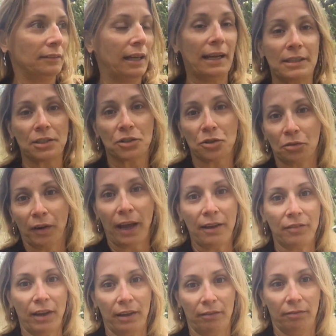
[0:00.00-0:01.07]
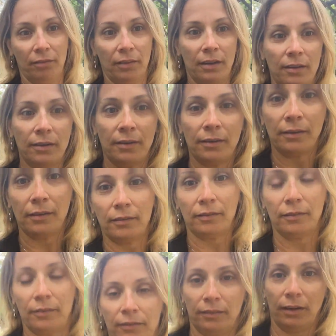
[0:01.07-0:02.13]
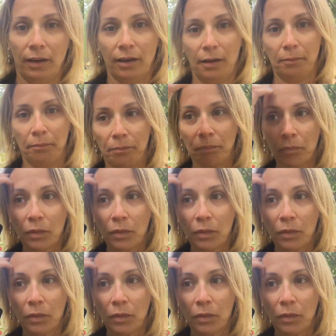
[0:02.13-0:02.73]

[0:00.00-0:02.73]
and to survive it, I